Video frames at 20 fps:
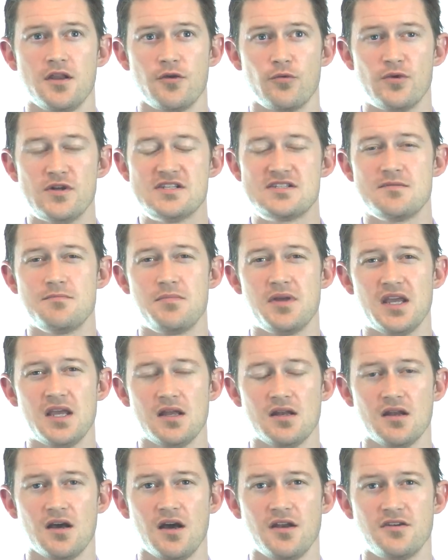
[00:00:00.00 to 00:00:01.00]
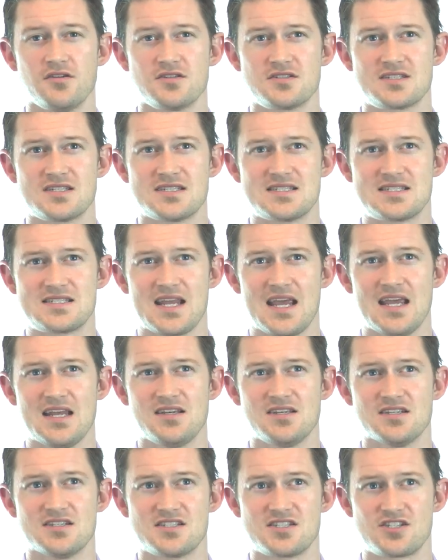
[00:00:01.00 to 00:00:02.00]
The reason being, under
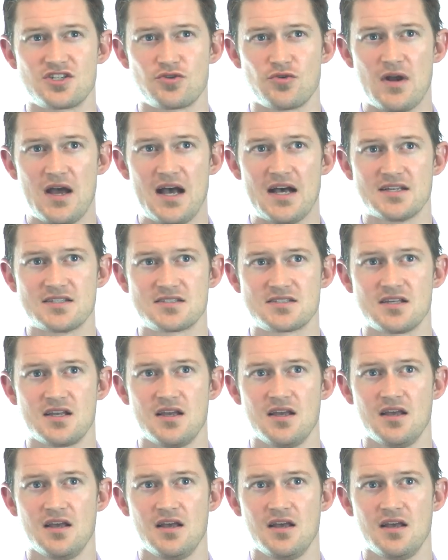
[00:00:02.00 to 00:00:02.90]
sustained distress,